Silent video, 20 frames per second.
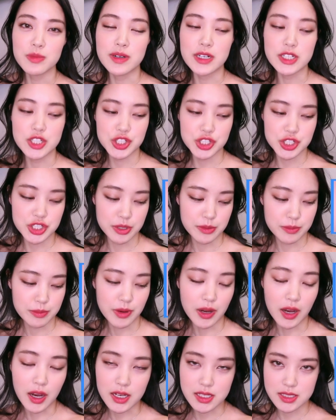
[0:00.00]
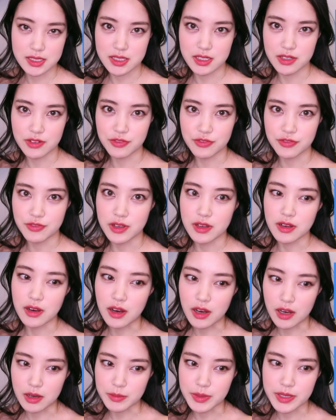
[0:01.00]
much positive
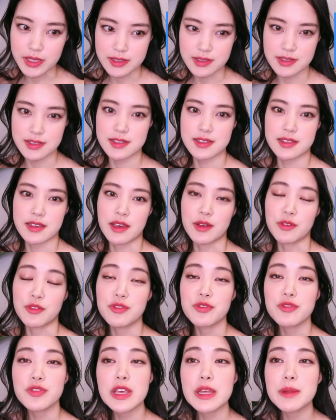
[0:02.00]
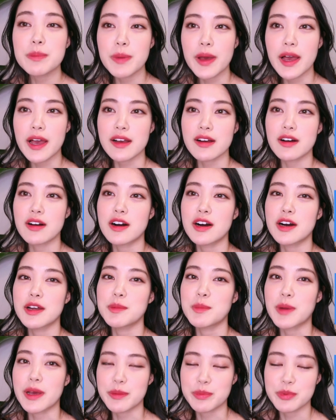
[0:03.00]
comments and feedback
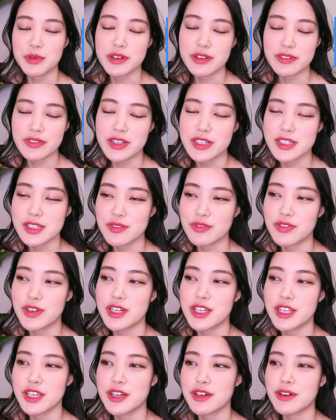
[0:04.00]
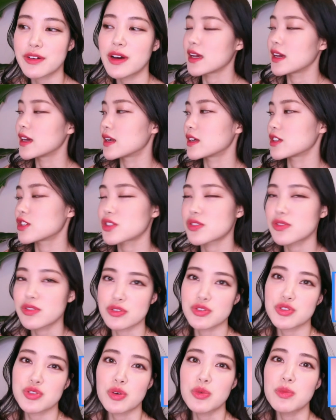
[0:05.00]
on my previous video and I just
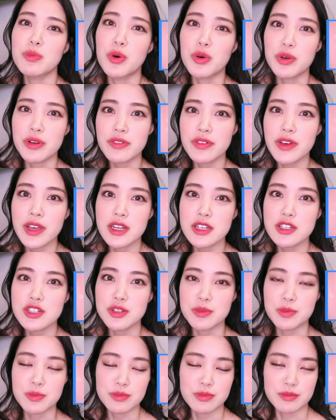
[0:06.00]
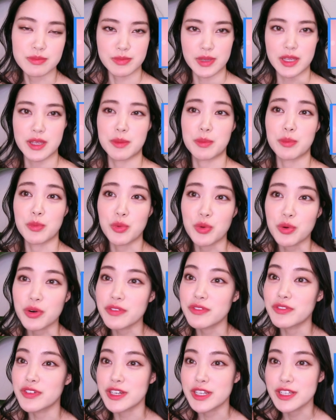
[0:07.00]
feel so motivated to make
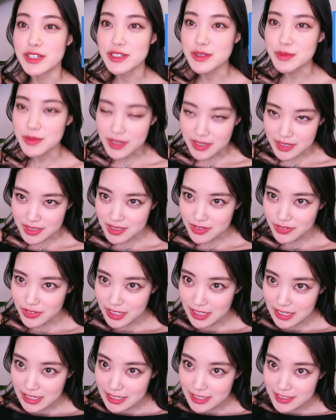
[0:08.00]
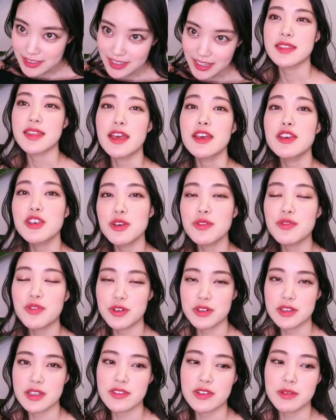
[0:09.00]
more videos because of you guys. Thank you
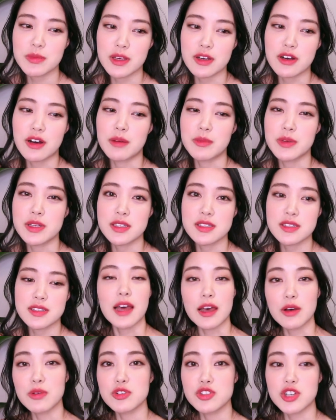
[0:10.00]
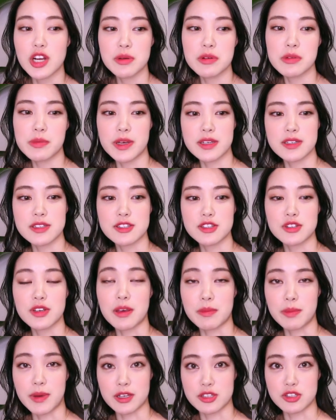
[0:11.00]
for leaving me comments. I will try my best to
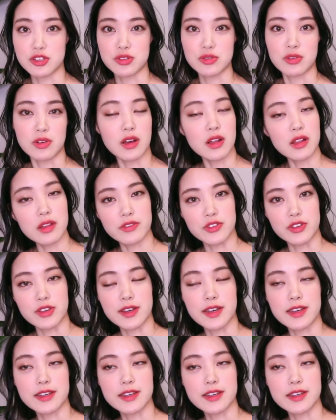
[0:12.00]
get back to all of you